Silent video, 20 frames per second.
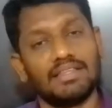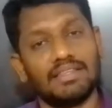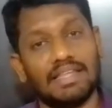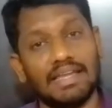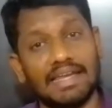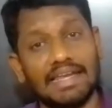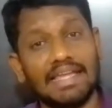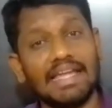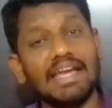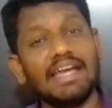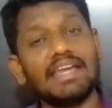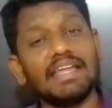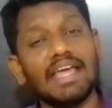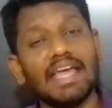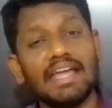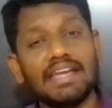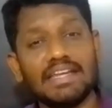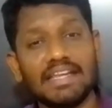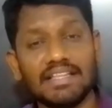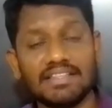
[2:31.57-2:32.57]
The late
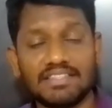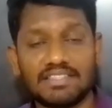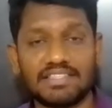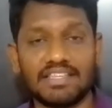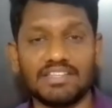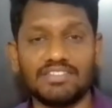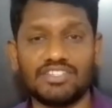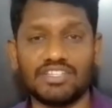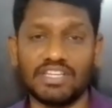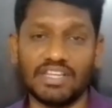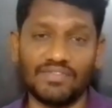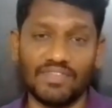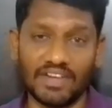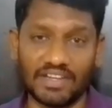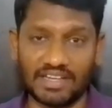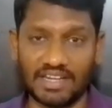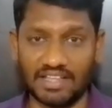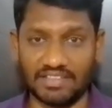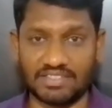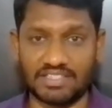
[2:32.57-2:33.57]
18th century
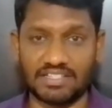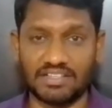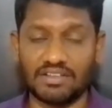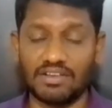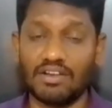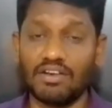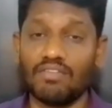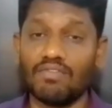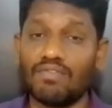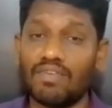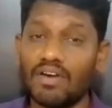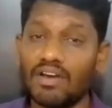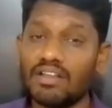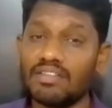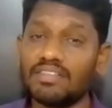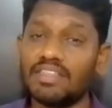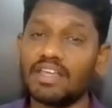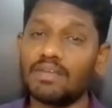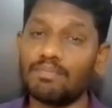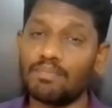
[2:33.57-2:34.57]
witnessed
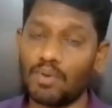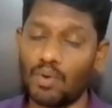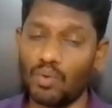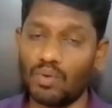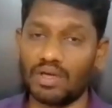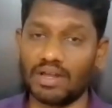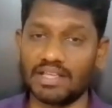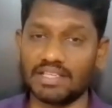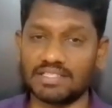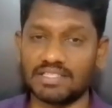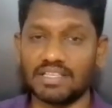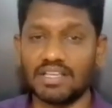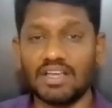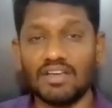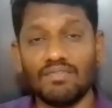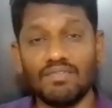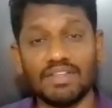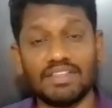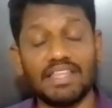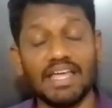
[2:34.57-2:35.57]
further progress
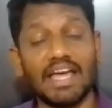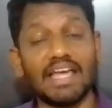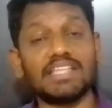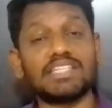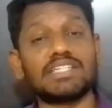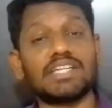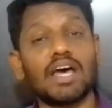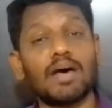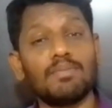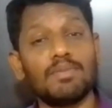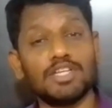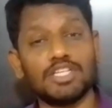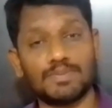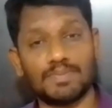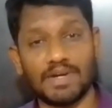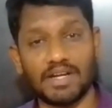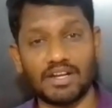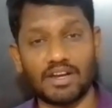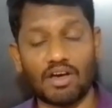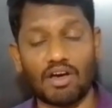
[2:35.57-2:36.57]
with the
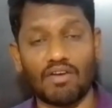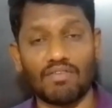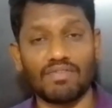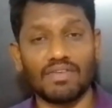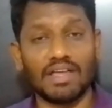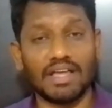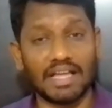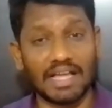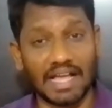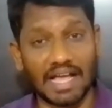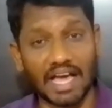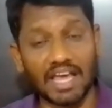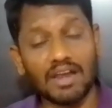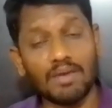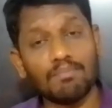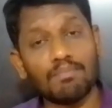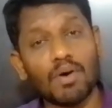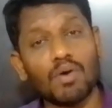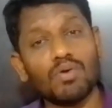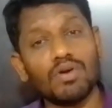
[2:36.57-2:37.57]
establishment of
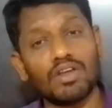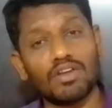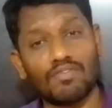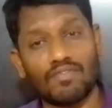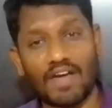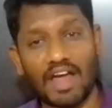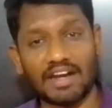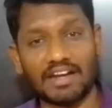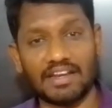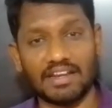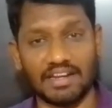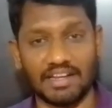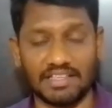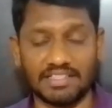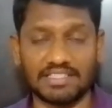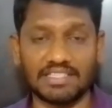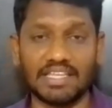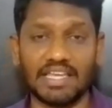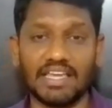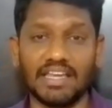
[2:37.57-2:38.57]
gunpowder
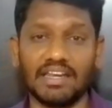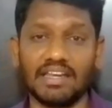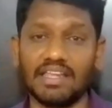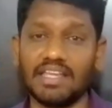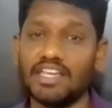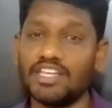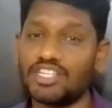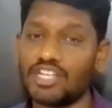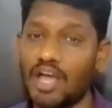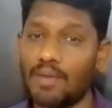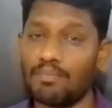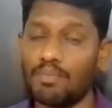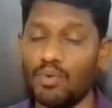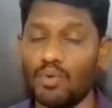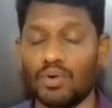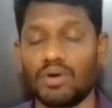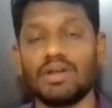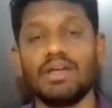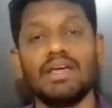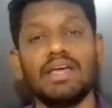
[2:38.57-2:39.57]
factories in
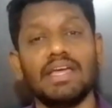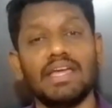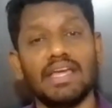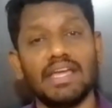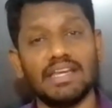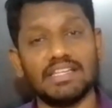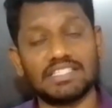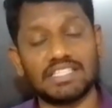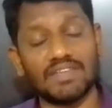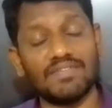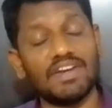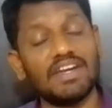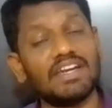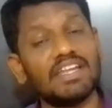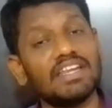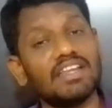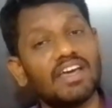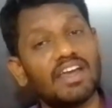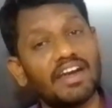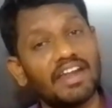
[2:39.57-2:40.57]
Ishapur in
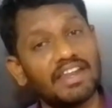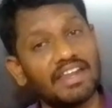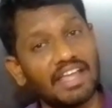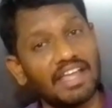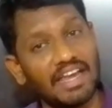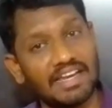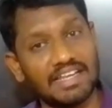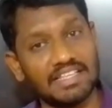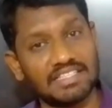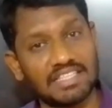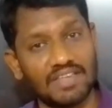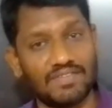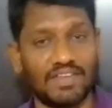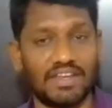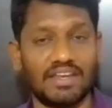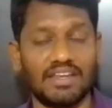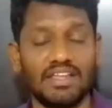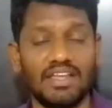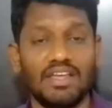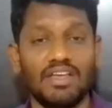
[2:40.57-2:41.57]

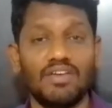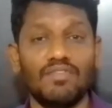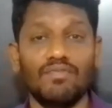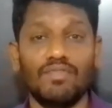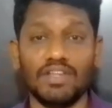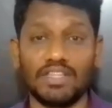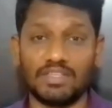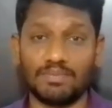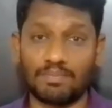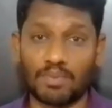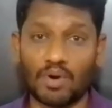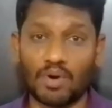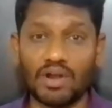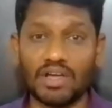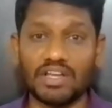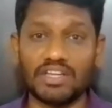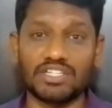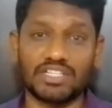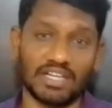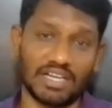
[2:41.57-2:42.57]
1787, with
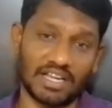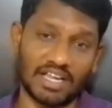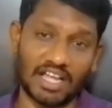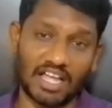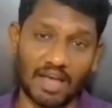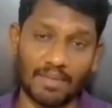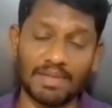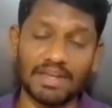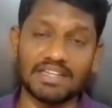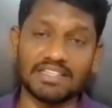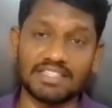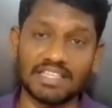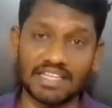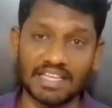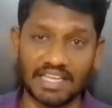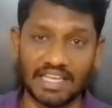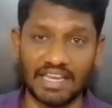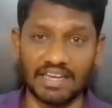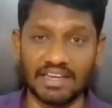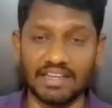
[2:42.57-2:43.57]
production
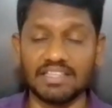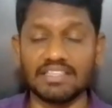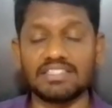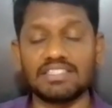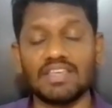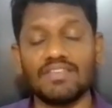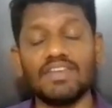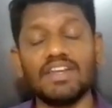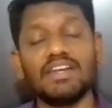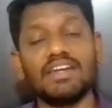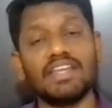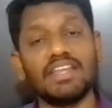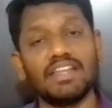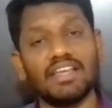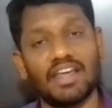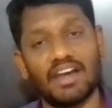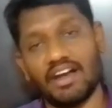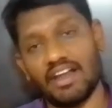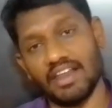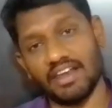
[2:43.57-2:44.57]
commencing in
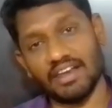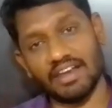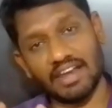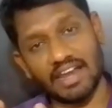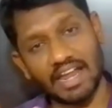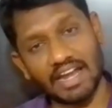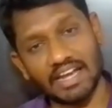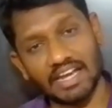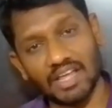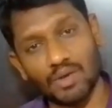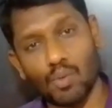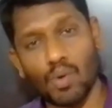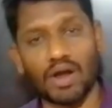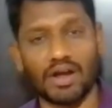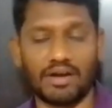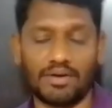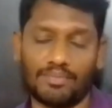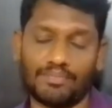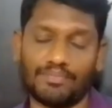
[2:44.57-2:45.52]
1791.